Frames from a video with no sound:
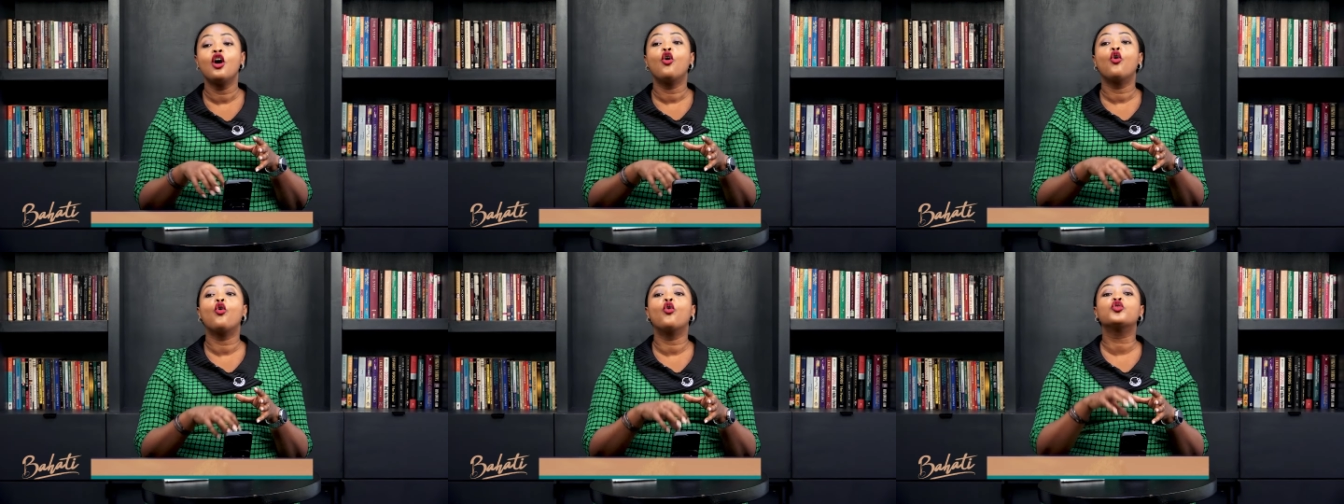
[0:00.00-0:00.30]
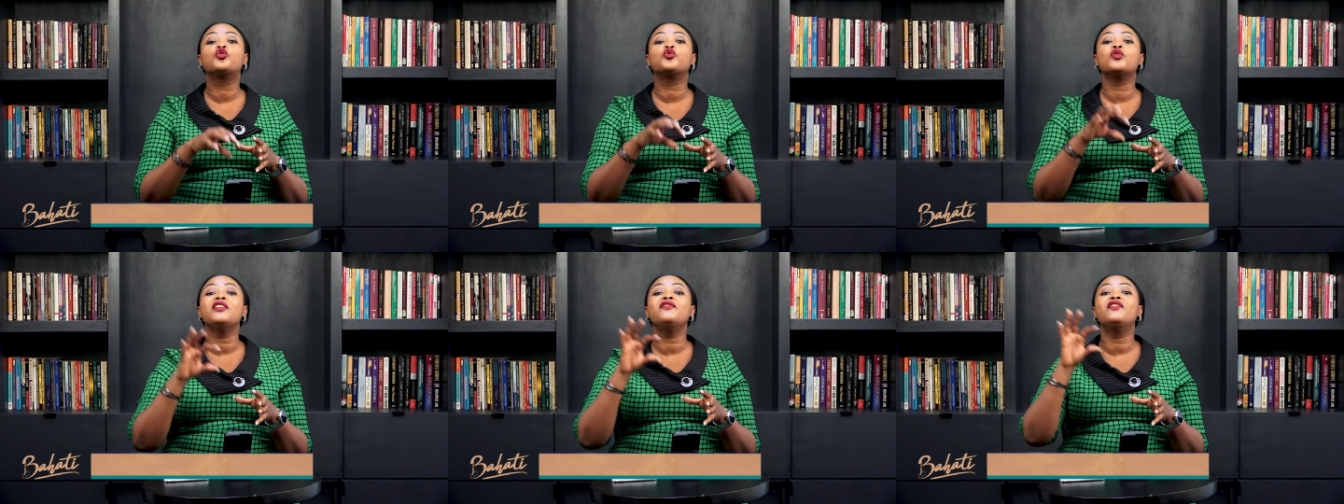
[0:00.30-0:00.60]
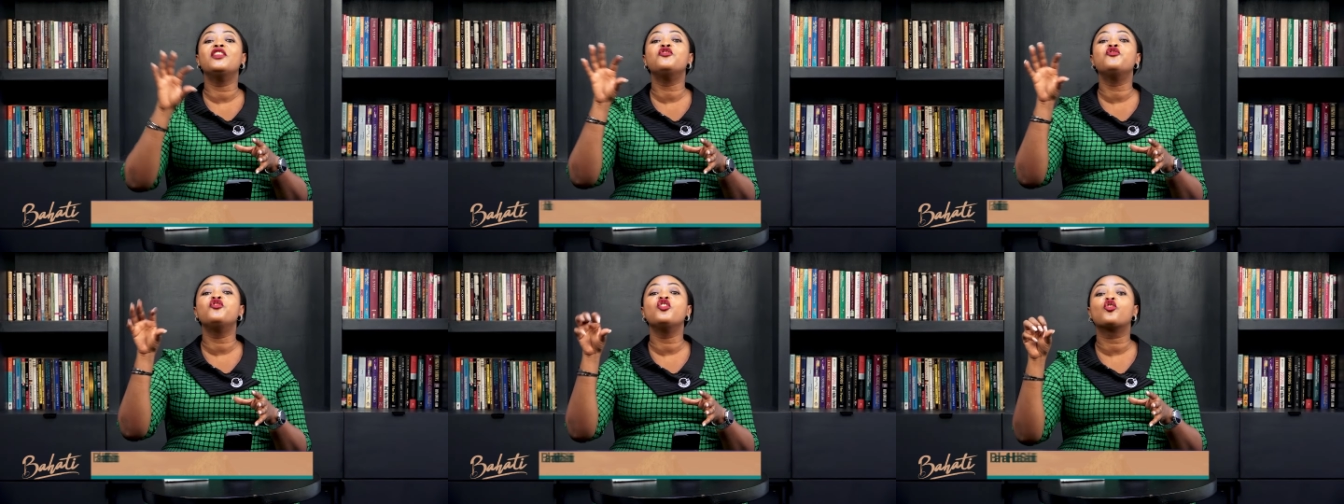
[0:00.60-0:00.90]
or to
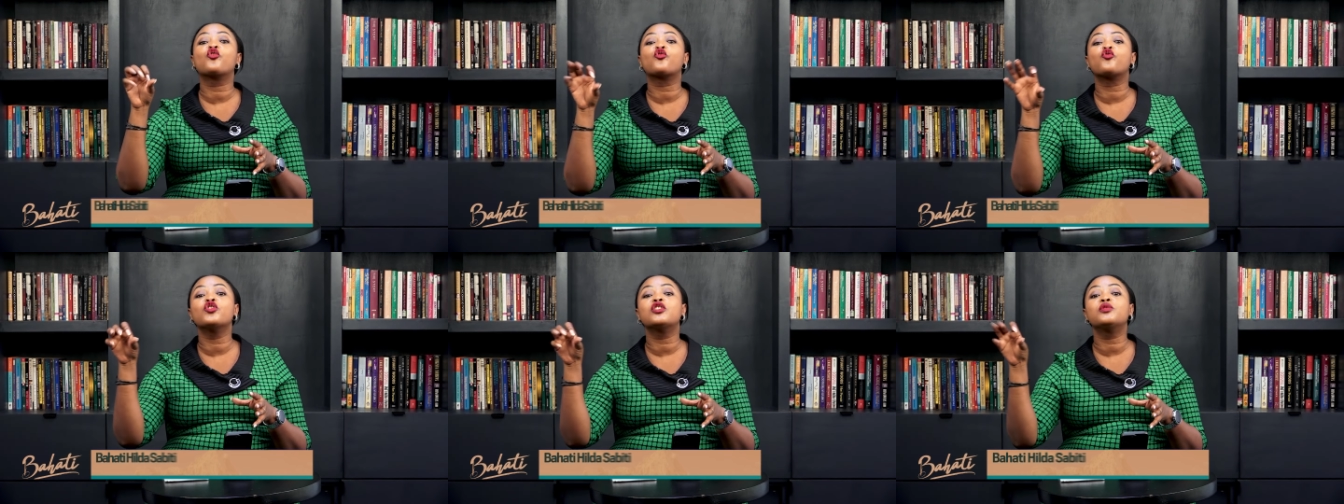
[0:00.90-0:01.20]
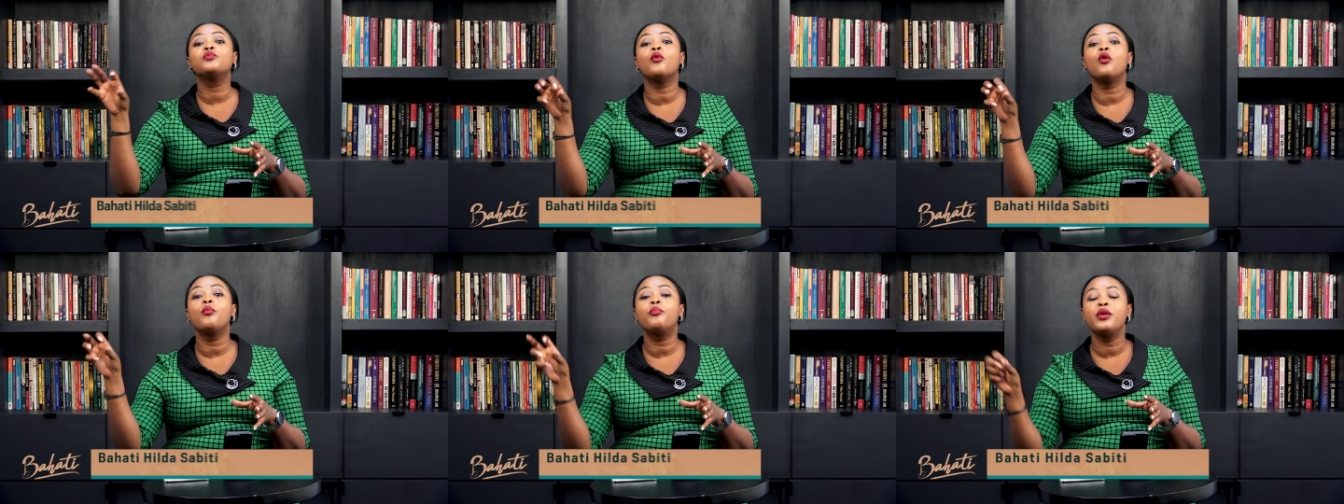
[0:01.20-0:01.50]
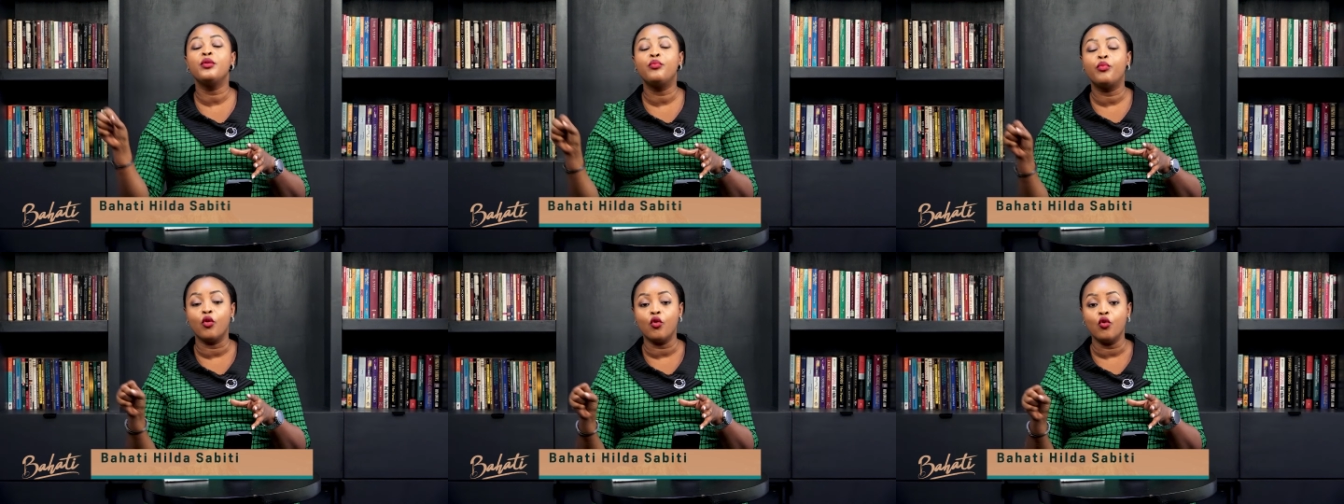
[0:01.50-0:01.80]
even recruit more
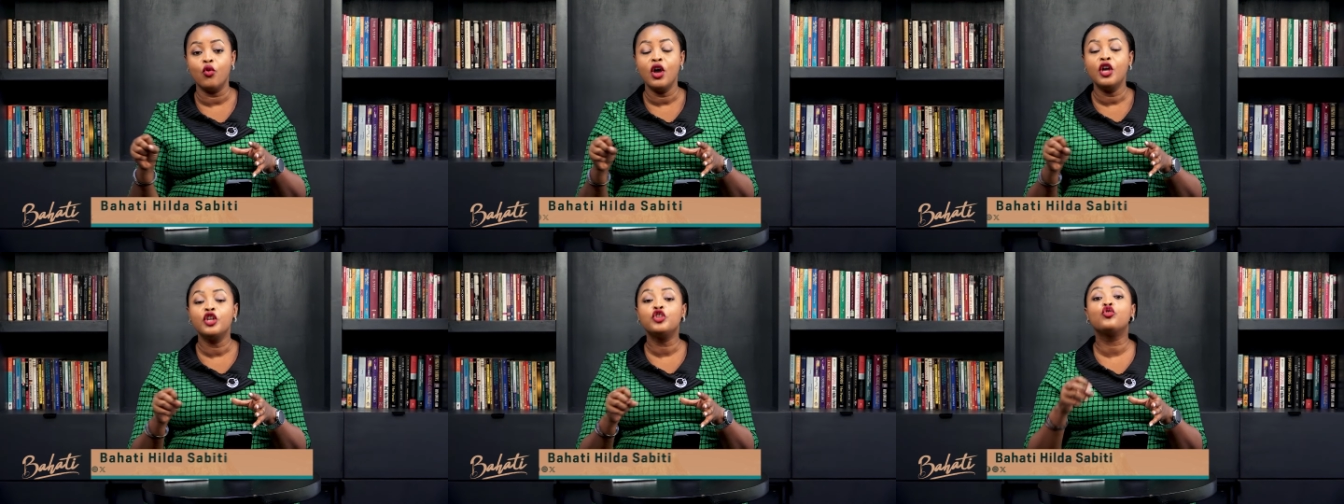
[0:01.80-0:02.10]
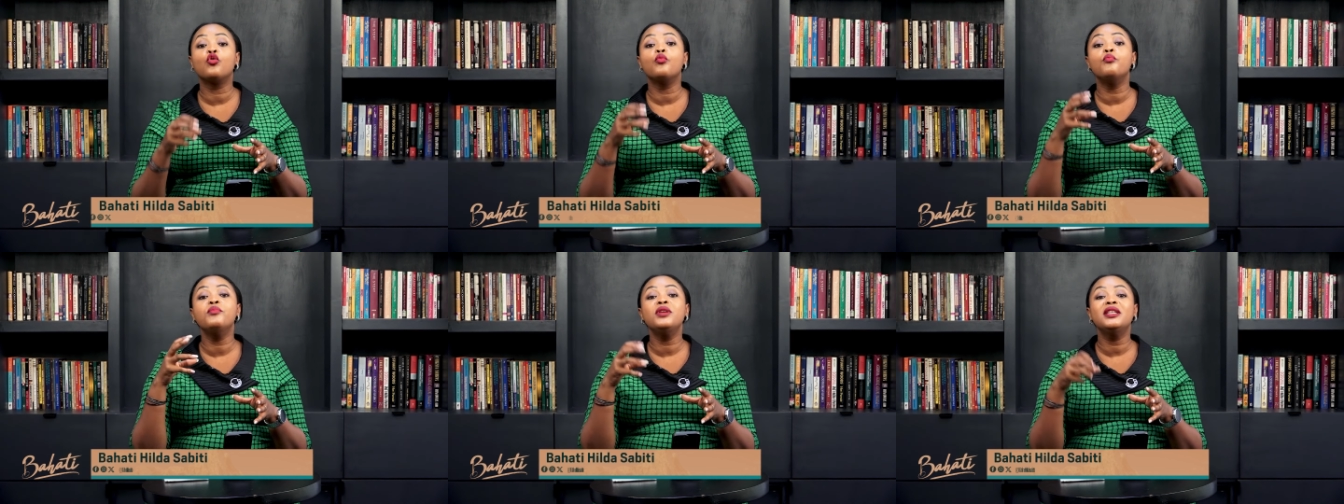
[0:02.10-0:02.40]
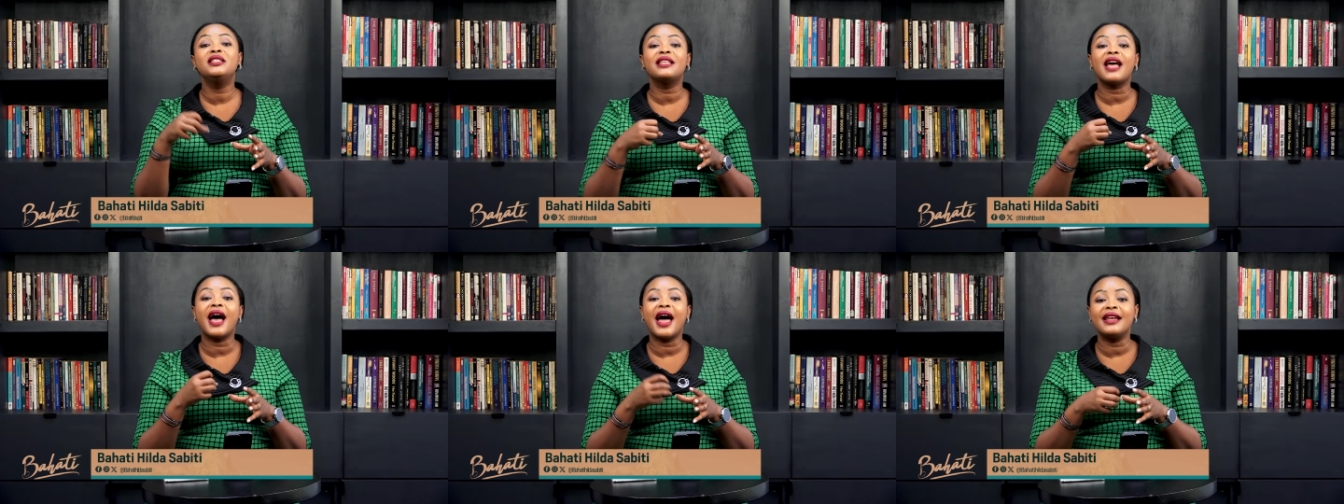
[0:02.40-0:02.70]
people to
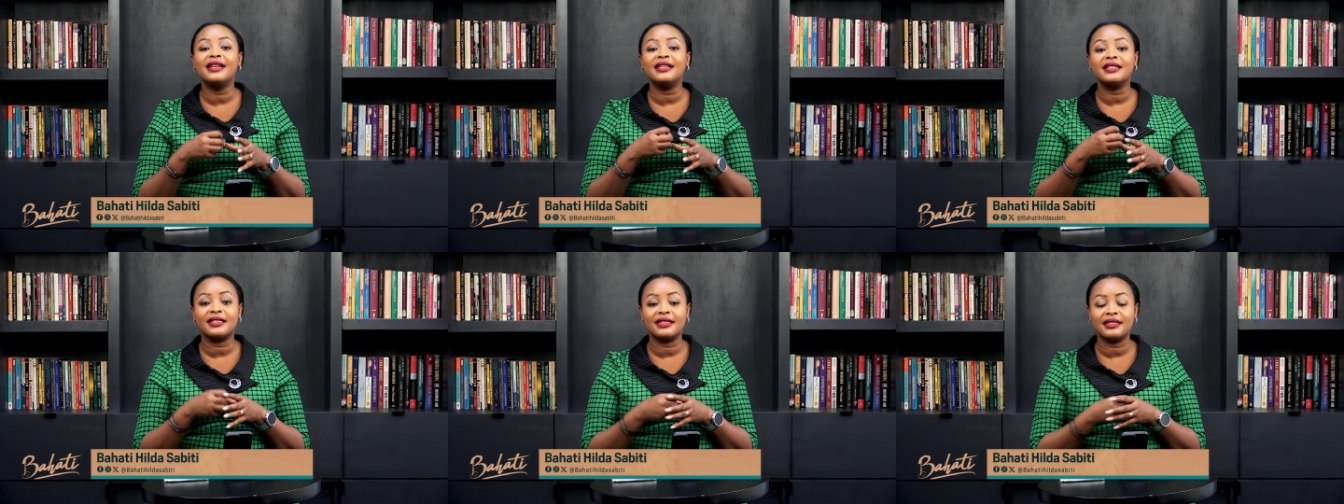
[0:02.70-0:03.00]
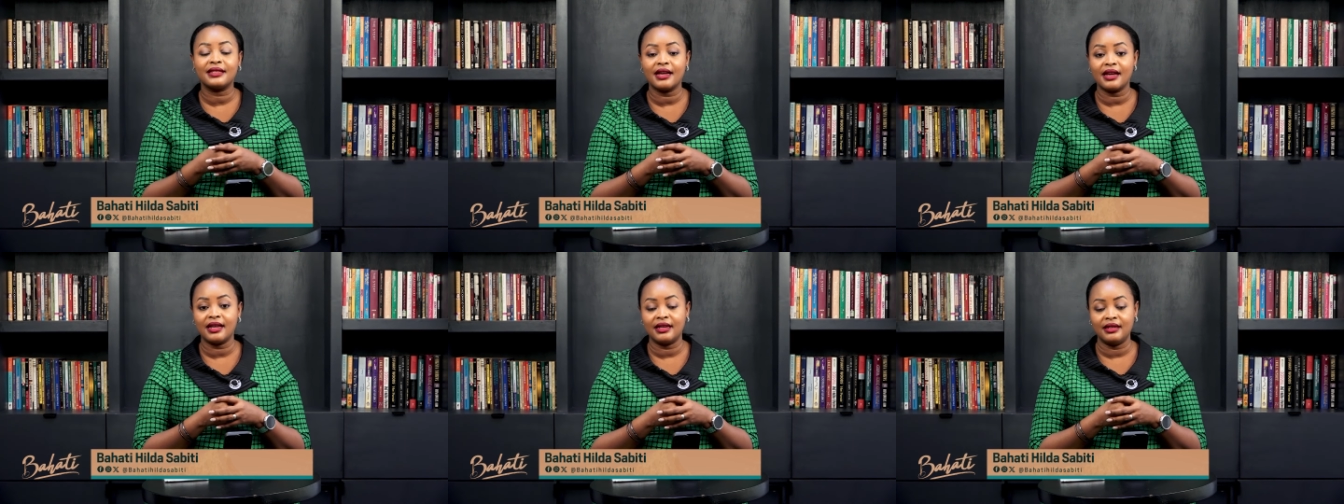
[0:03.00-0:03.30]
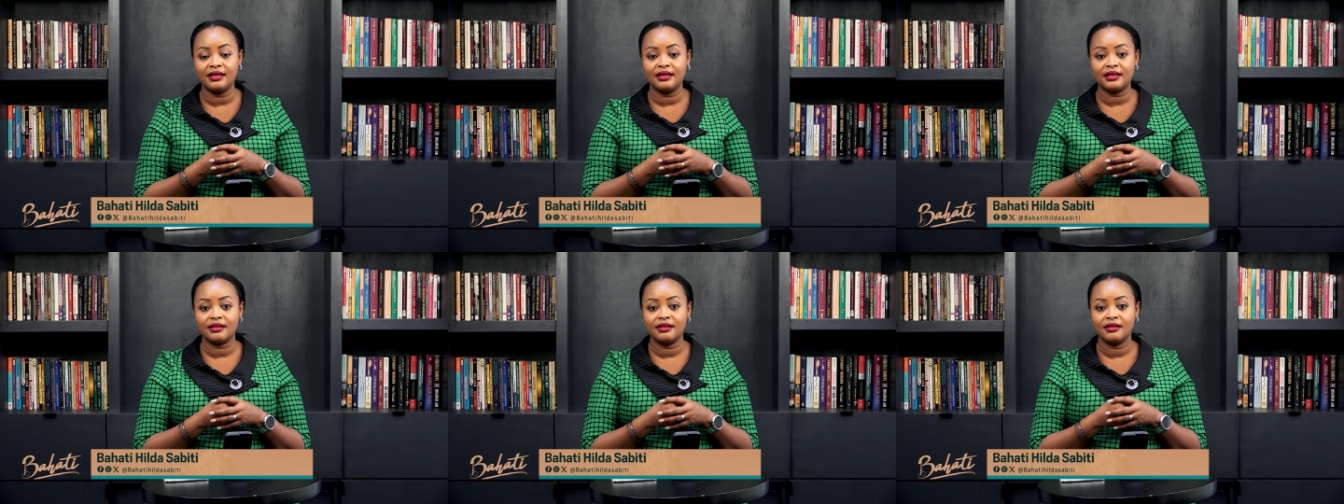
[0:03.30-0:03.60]

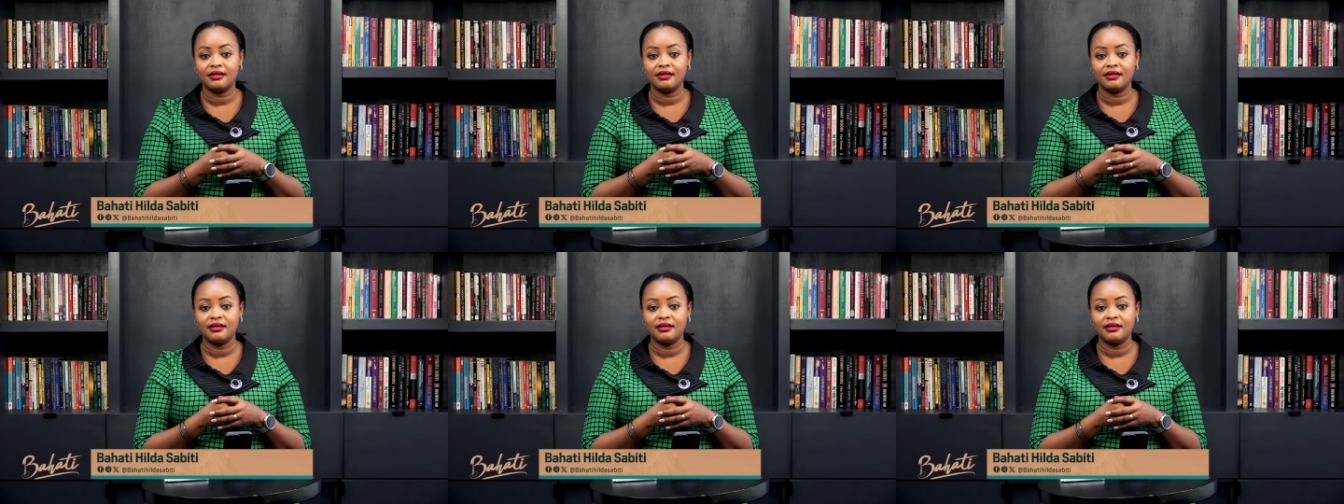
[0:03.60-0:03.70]
misunderstand.